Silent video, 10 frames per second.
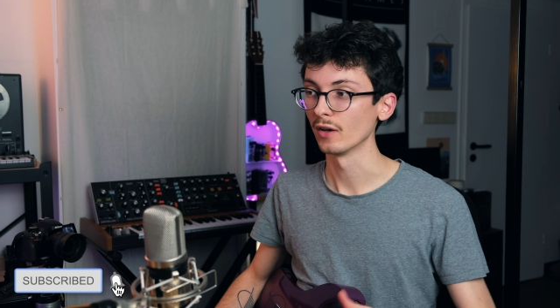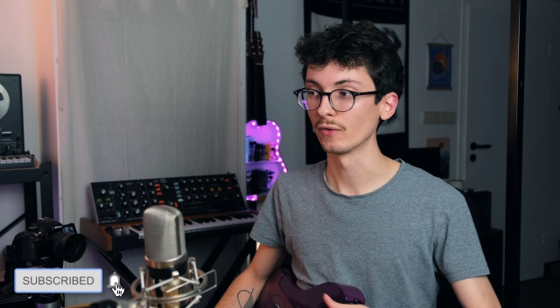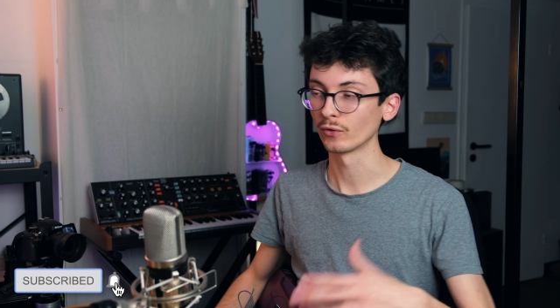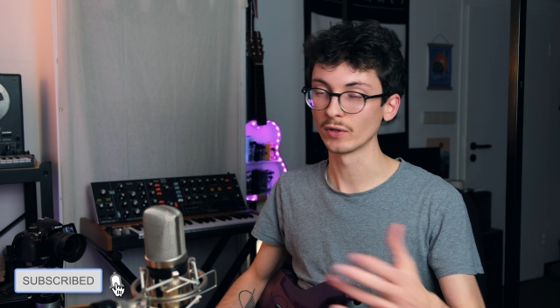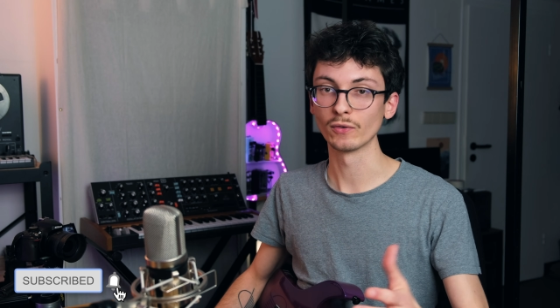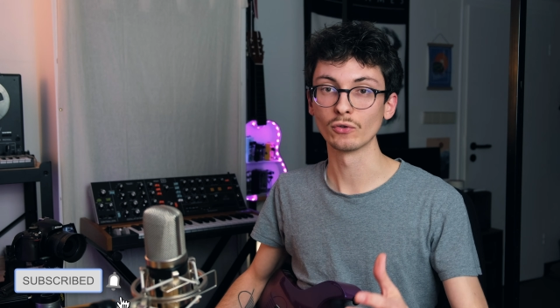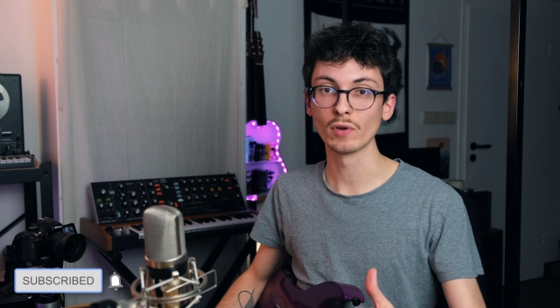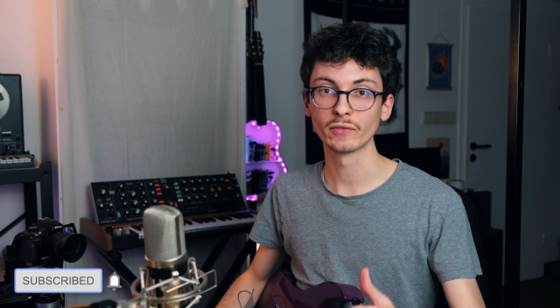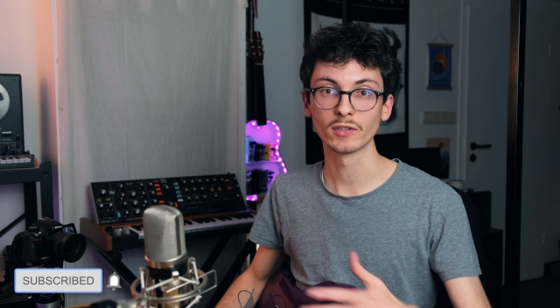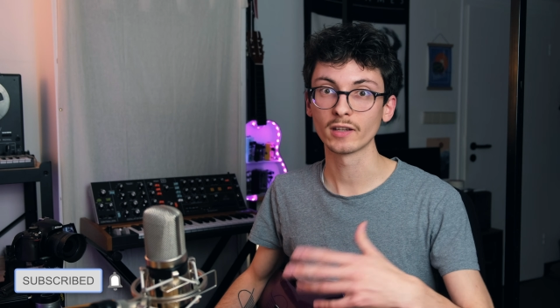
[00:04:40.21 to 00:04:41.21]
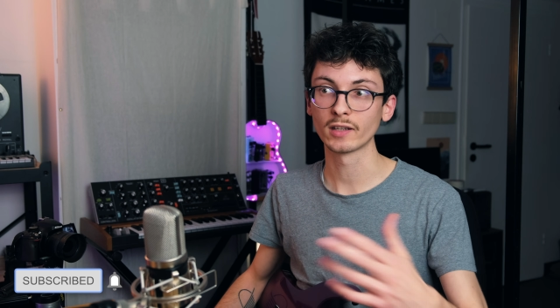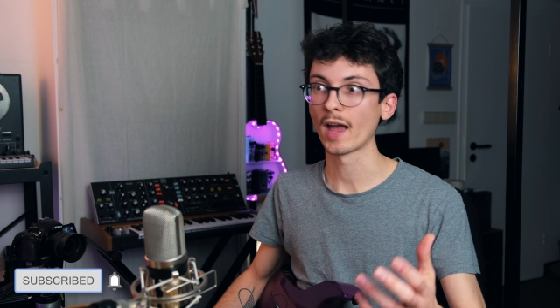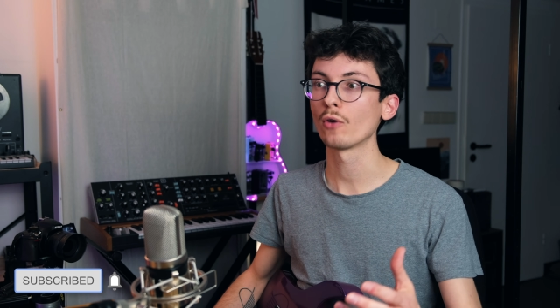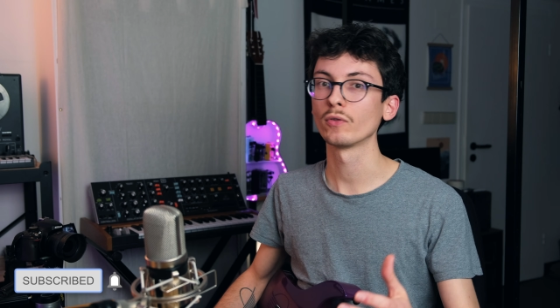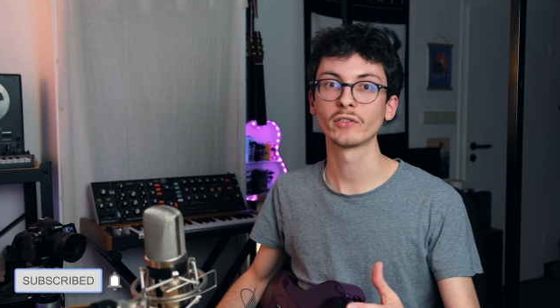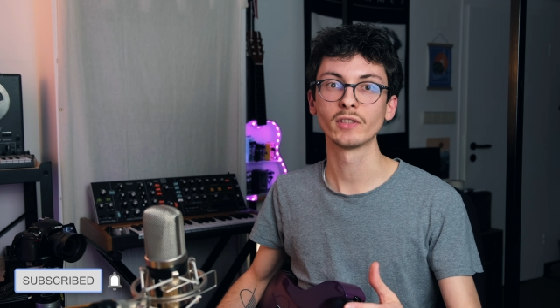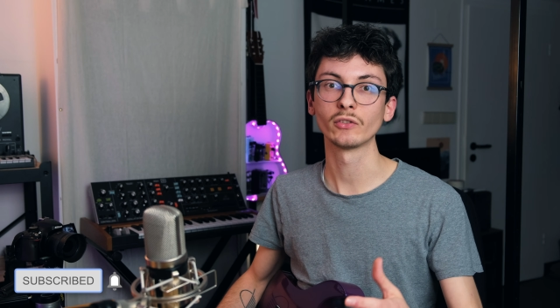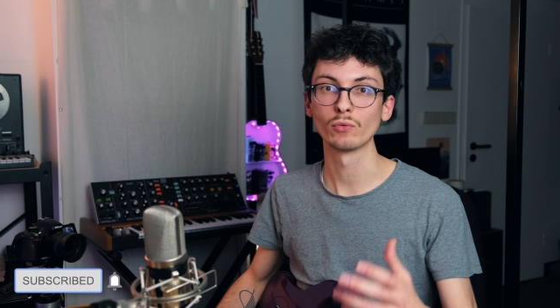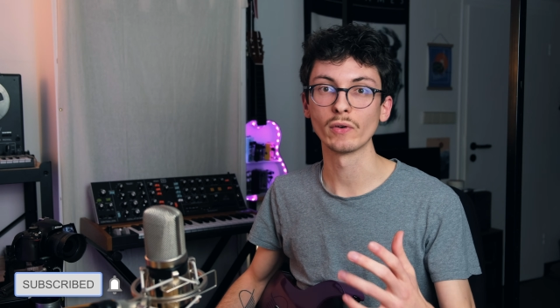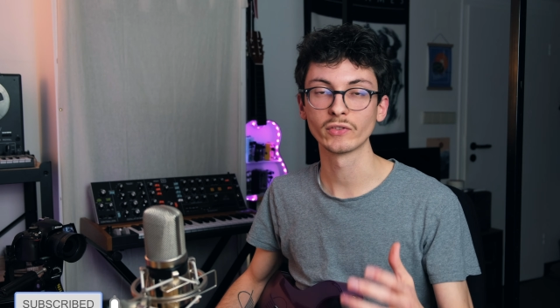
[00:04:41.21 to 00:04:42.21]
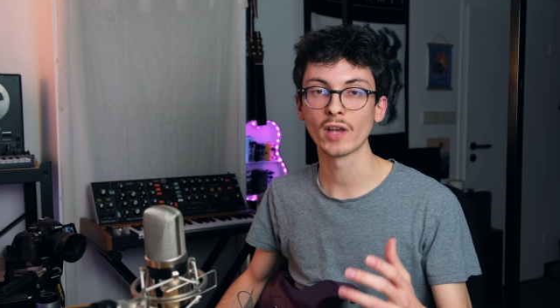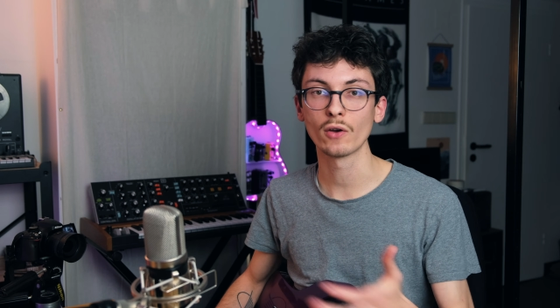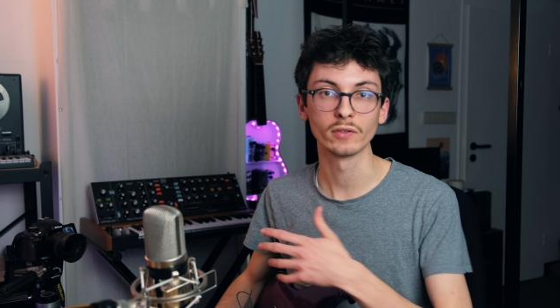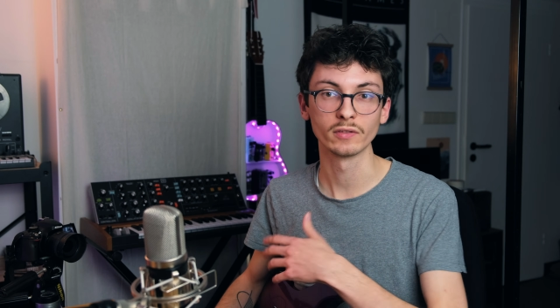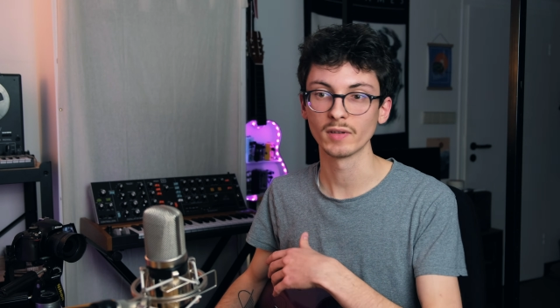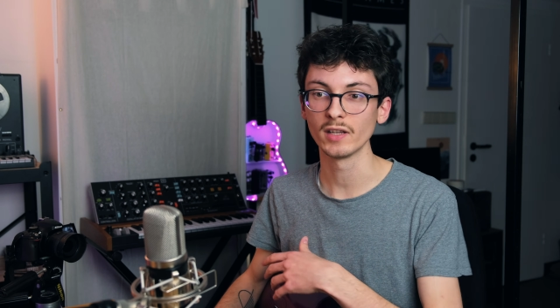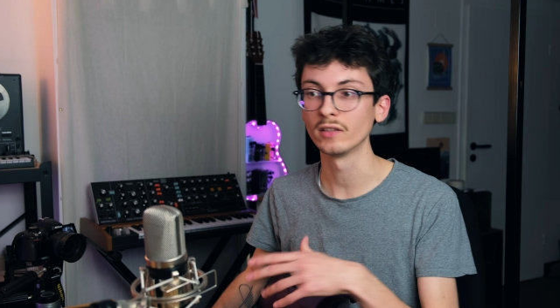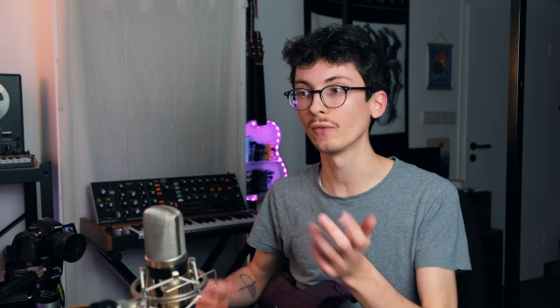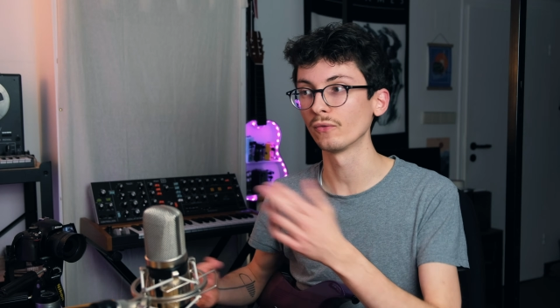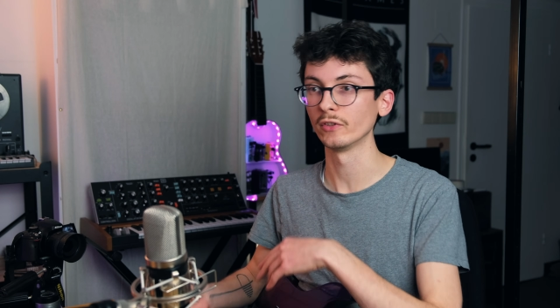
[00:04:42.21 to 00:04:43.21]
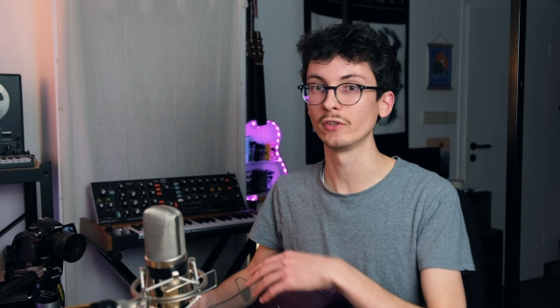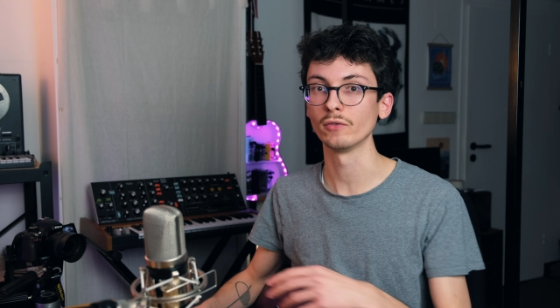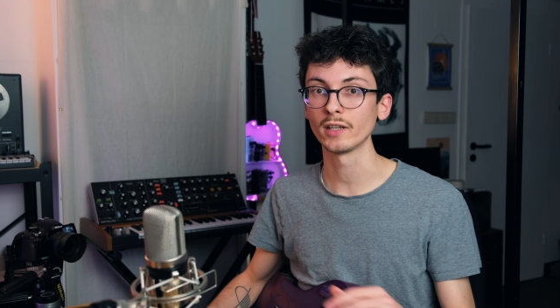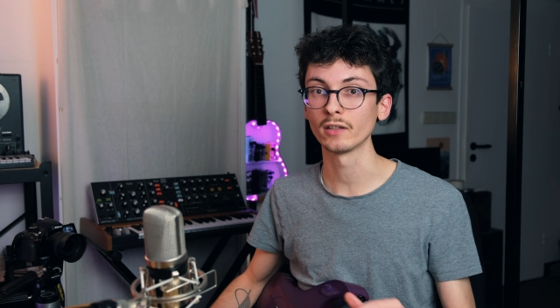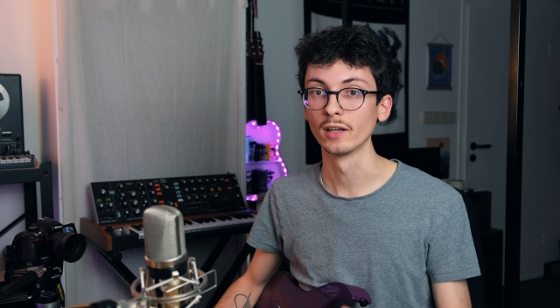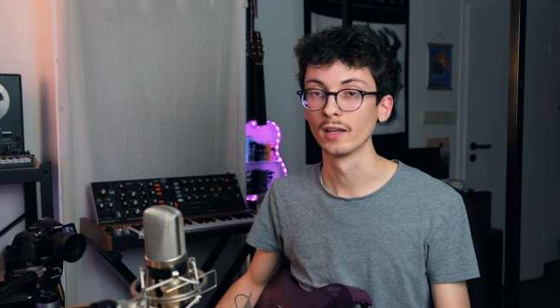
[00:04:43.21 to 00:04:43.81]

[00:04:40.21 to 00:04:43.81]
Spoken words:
for different riffs, like how does this riff sound in a different tuning.